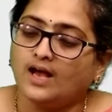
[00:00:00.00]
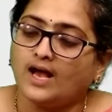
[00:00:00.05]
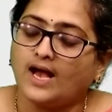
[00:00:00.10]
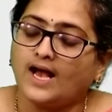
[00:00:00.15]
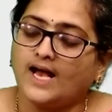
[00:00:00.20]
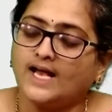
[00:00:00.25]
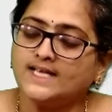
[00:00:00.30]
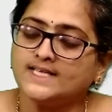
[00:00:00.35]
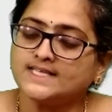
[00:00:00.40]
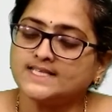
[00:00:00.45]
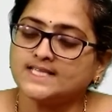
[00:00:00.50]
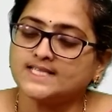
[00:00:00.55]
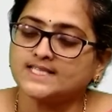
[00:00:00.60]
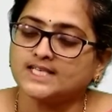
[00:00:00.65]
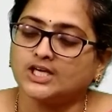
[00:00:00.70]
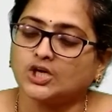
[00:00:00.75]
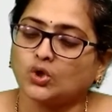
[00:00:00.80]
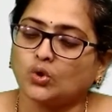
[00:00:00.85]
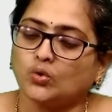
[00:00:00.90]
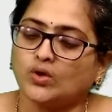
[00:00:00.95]
As the
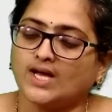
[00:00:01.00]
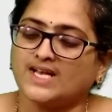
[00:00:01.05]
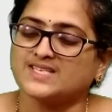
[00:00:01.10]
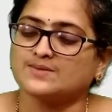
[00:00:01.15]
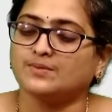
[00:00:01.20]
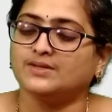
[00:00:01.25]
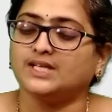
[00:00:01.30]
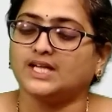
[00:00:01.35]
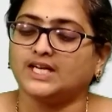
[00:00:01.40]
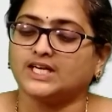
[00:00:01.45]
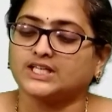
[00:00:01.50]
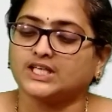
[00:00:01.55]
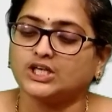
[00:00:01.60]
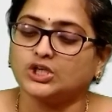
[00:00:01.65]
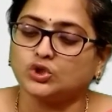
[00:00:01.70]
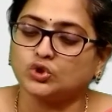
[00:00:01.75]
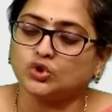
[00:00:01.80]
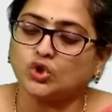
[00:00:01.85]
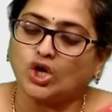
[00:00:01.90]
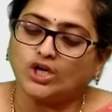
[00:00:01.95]
circuit has been connected
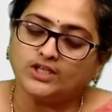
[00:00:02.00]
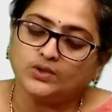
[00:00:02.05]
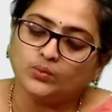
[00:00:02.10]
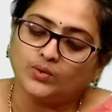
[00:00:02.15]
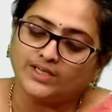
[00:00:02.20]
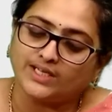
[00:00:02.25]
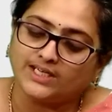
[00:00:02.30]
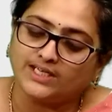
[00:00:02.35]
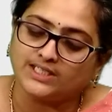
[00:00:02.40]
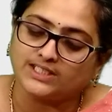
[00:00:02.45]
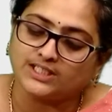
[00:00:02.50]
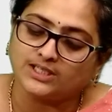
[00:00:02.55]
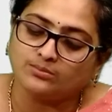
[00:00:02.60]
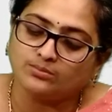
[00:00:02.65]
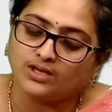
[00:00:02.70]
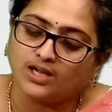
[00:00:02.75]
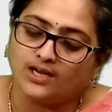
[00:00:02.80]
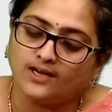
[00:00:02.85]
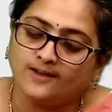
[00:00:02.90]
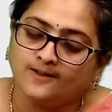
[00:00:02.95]
to non-inverting terminal,